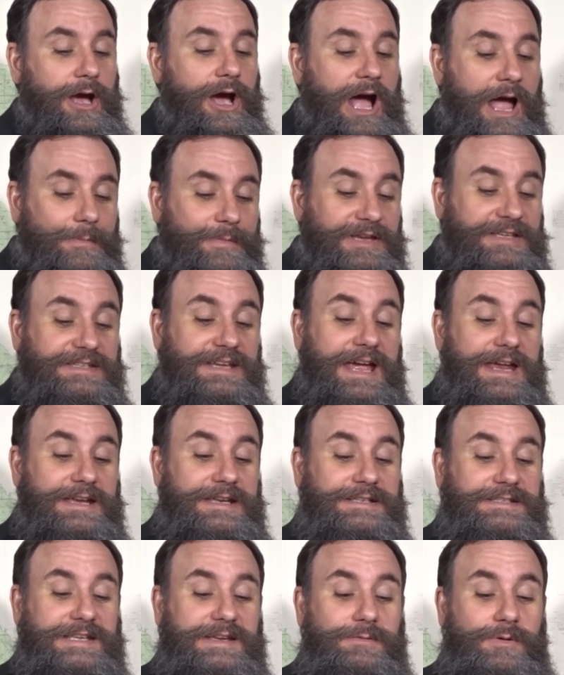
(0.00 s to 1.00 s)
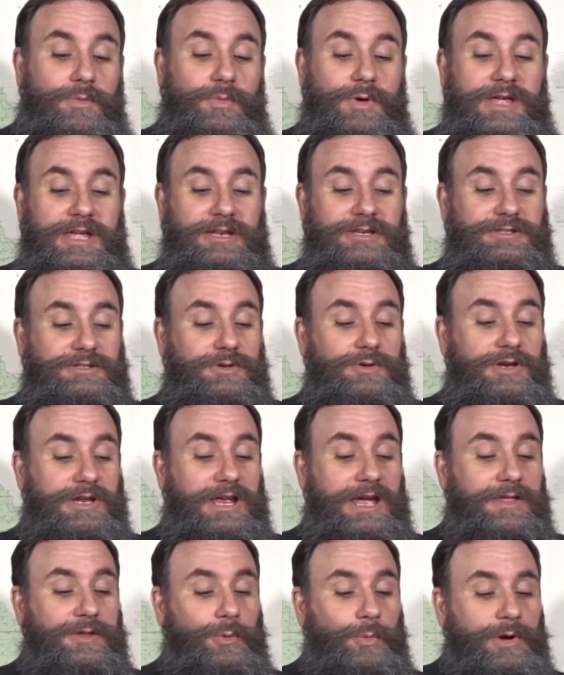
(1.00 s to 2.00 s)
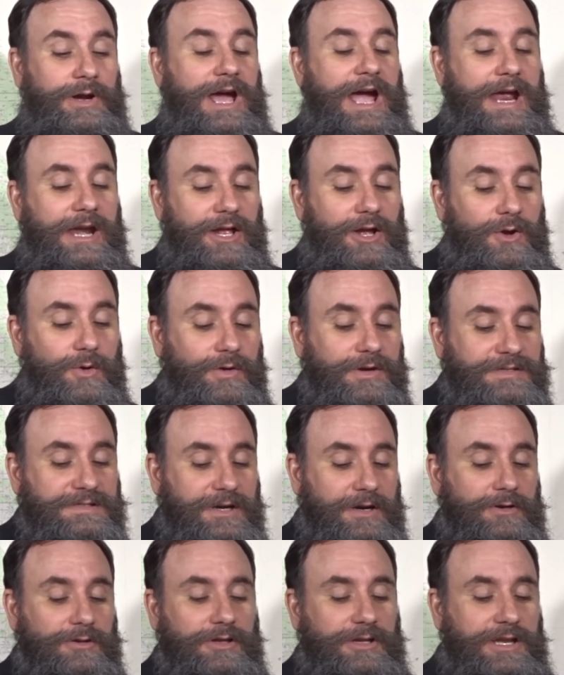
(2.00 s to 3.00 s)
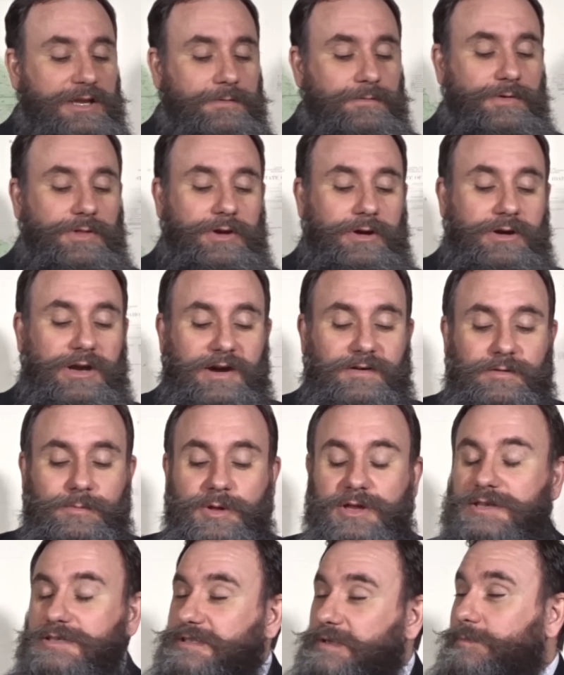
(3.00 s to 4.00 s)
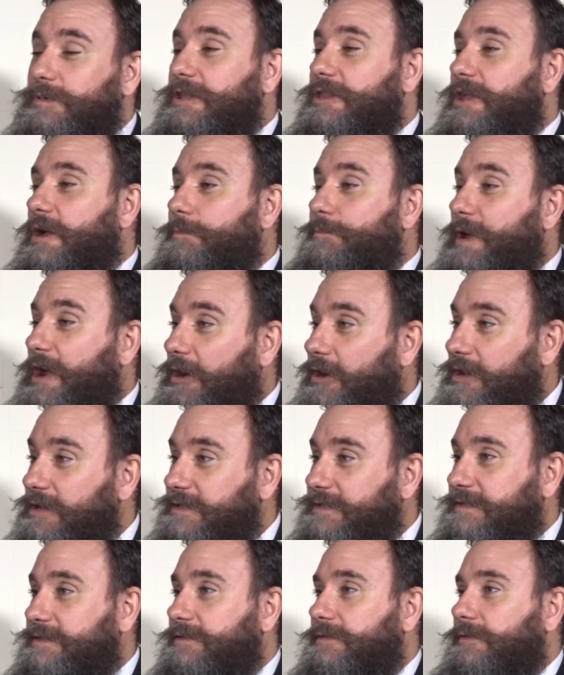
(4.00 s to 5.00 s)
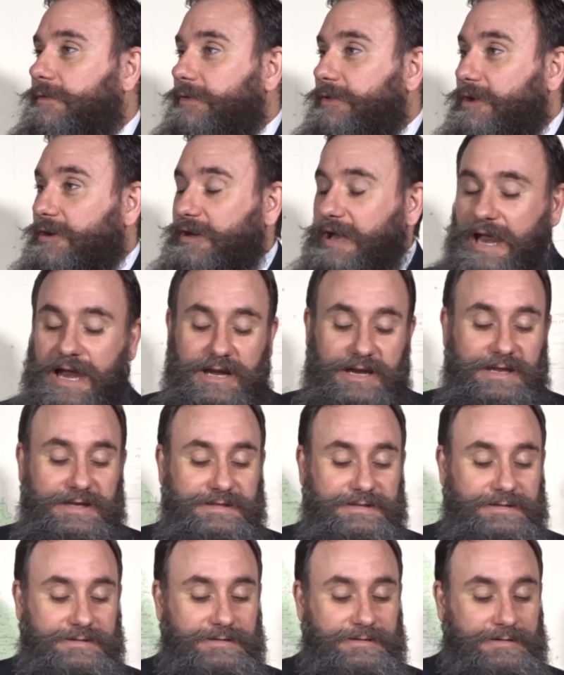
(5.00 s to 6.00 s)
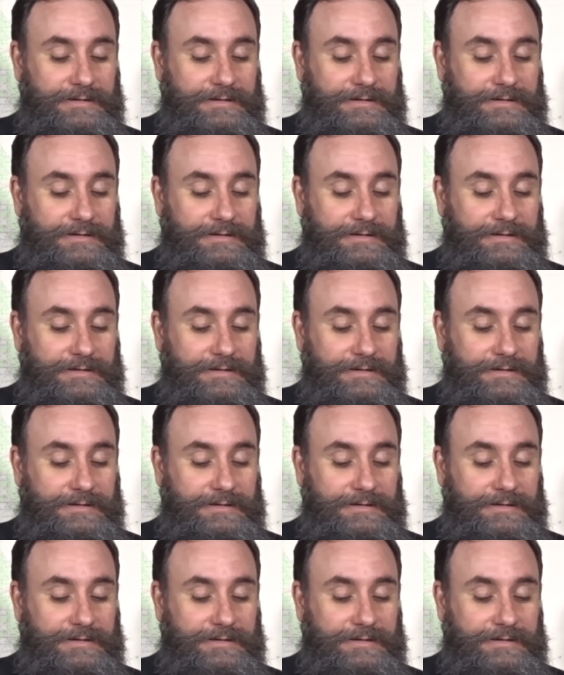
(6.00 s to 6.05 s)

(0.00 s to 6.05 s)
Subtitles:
I'm excited to see what we can do together when Idahoans aren't looking for their government to be their parents or their nannies.